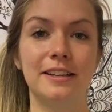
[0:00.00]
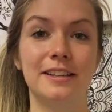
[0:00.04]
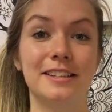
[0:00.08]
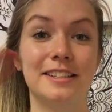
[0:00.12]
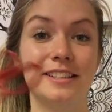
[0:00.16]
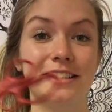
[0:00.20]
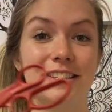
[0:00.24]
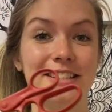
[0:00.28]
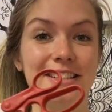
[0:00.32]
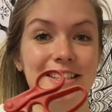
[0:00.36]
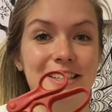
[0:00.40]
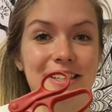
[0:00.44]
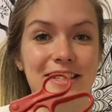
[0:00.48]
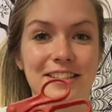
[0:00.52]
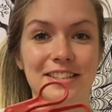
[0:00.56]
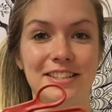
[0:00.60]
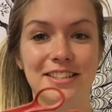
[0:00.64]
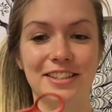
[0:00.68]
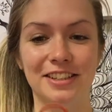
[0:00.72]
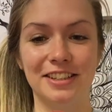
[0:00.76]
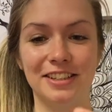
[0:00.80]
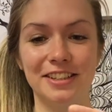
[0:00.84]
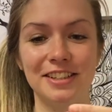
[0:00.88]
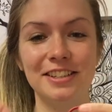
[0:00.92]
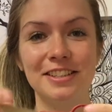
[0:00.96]

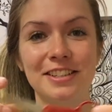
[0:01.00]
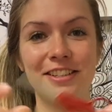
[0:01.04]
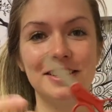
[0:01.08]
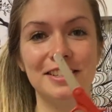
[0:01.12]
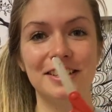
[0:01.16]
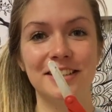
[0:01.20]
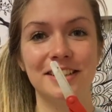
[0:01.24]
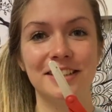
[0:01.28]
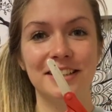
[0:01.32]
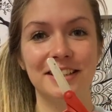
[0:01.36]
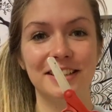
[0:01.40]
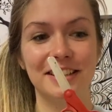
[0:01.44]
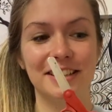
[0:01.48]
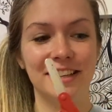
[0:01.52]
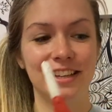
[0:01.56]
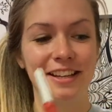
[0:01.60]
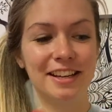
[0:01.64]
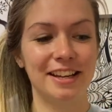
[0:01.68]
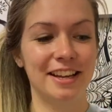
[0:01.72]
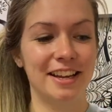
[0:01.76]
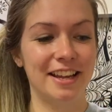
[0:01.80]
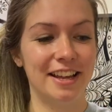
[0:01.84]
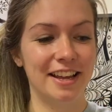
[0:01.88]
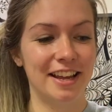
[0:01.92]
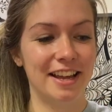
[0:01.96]
scissors,
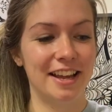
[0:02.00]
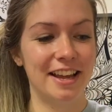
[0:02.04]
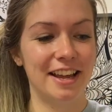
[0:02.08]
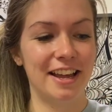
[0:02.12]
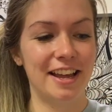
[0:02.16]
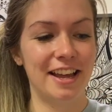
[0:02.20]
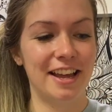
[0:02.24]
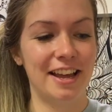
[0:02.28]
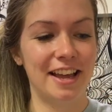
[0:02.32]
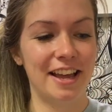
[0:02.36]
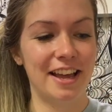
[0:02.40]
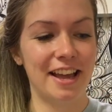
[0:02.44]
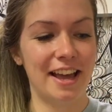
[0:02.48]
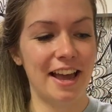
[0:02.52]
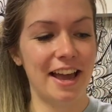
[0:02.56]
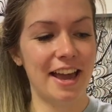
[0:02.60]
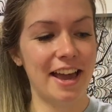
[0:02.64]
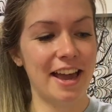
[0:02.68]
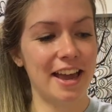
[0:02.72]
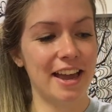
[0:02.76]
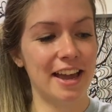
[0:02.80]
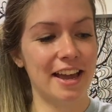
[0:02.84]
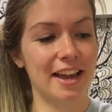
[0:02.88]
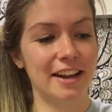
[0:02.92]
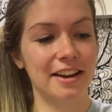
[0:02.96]

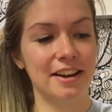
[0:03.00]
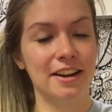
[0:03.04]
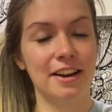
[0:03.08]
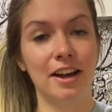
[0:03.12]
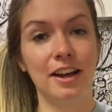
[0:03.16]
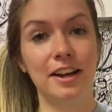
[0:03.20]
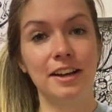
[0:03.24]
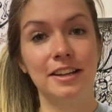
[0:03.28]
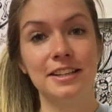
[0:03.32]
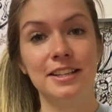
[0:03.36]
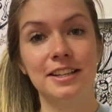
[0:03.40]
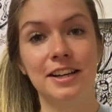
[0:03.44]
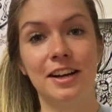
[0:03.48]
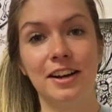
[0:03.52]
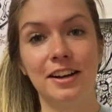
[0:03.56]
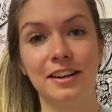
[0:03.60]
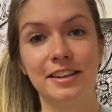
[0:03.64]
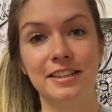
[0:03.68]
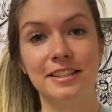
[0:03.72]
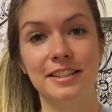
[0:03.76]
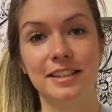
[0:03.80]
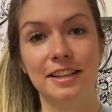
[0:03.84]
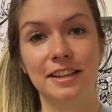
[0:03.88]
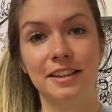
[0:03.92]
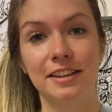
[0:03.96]
and
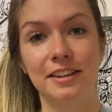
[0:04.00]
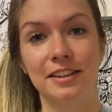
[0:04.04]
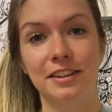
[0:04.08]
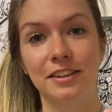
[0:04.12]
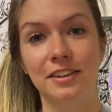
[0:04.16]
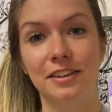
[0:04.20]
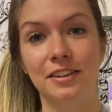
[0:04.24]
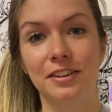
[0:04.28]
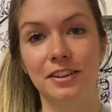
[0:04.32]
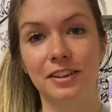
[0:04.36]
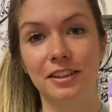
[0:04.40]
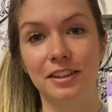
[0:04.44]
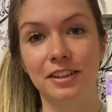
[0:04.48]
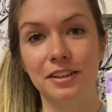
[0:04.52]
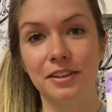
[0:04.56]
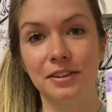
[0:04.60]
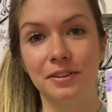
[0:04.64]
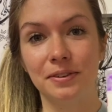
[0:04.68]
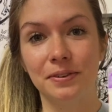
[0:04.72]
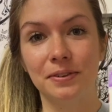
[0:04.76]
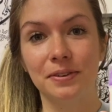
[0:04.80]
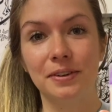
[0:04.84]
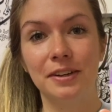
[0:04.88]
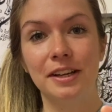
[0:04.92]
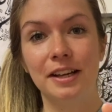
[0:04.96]
non-toxic
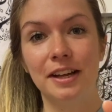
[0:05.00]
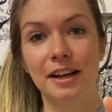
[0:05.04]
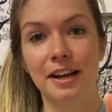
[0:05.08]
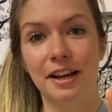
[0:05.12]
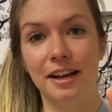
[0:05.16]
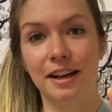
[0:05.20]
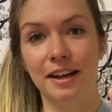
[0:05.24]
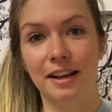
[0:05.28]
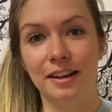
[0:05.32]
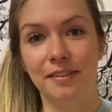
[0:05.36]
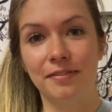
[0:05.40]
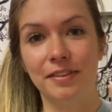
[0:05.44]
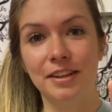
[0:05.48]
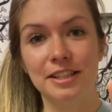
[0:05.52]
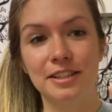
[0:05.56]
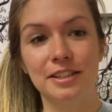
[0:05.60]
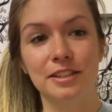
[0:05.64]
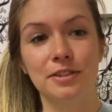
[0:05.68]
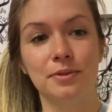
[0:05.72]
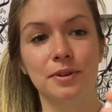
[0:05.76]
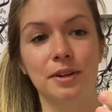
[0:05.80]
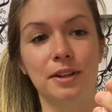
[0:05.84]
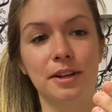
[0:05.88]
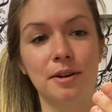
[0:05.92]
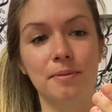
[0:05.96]
glue. This
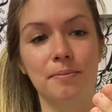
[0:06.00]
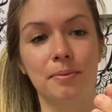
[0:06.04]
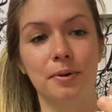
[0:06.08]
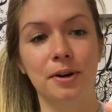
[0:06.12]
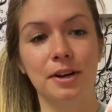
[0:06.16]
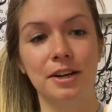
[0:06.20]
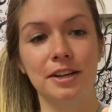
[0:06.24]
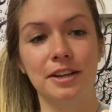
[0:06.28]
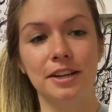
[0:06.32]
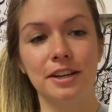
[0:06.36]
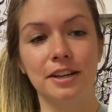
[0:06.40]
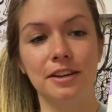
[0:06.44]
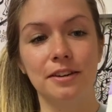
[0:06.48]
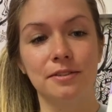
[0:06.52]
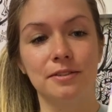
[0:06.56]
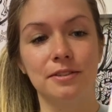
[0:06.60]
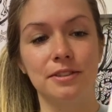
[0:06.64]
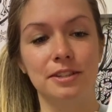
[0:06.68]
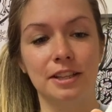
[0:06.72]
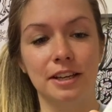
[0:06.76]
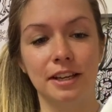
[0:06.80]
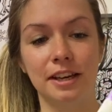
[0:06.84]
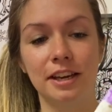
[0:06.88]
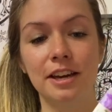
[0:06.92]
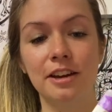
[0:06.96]
is really important to use
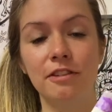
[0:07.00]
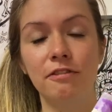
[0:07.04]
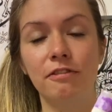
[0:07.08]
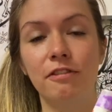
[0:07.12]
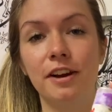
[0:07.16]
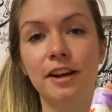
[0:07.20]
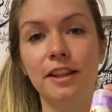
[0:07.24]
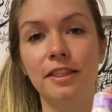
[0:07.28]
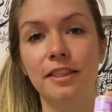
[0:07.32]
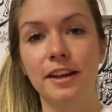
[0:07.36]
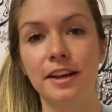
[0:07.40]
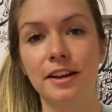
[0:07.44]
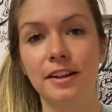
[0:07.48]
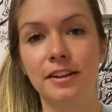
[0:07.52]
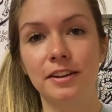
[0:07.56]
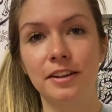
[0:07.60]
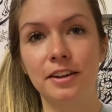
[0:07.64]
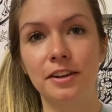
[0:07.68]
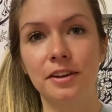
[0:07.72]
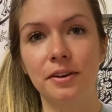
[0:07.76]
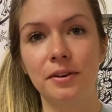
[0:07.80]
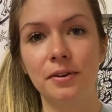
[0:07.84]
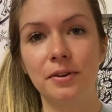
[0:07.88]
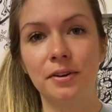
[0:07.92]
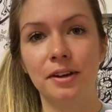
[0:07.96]
the kid-friendly
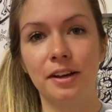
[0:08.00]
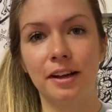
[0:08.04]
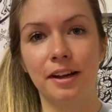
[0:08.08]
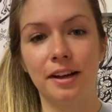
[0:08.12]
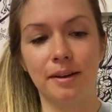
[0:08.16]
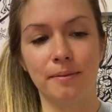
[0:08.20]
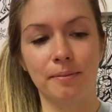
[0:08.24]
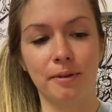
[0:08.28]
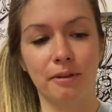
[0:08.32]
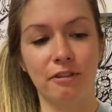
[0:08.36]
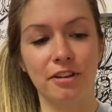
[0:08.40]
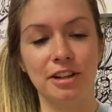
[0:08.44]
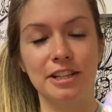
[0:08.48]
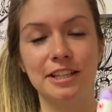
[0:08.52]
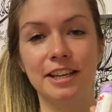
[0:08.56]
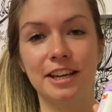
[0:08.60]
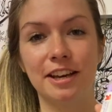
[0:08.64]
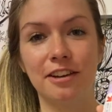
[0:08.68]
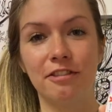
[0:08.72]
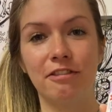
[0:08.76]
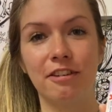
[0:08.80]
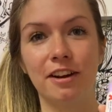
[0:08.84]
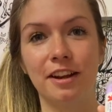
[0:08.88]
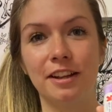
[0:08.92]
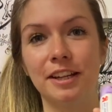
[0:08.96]
glue. If it's
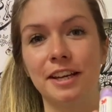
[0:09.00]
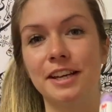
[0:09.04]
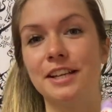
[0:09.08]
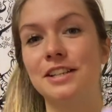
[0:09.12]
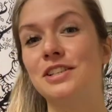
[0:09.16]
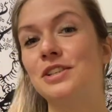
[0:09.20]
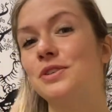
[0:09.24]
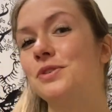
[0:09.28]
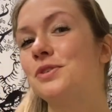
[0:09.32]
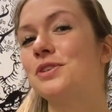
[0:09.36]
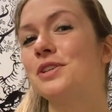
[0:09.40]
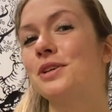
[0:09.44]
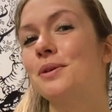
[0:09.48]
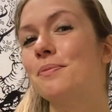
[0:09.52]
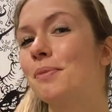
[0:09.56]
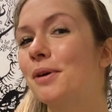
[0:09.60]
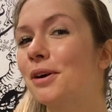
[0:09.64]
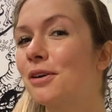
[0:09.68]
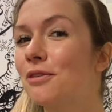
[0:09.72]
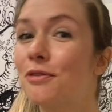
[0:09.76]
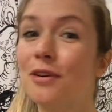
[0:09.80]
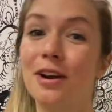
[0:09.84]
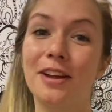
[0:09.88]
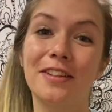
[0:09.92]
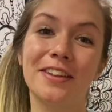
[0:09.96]
kid-friendly, it's usually
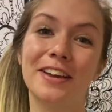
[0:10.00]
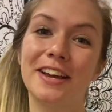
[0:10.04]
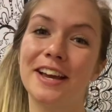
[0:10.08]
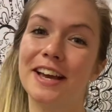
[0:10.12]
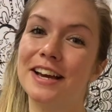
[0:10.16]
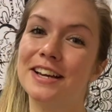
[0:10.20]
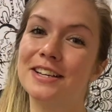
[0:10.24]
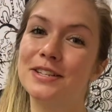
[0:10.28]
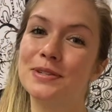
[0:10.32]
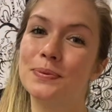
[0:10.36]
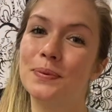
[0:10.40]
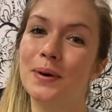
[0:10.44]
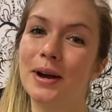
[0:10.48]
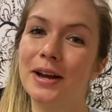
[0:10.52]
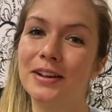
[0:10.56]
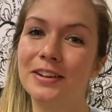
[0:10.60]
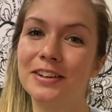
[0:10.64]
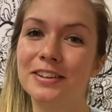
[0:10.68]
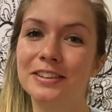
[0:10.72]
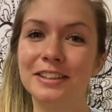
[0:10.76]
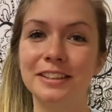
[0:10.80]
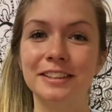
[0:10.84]
bird-friendly as well.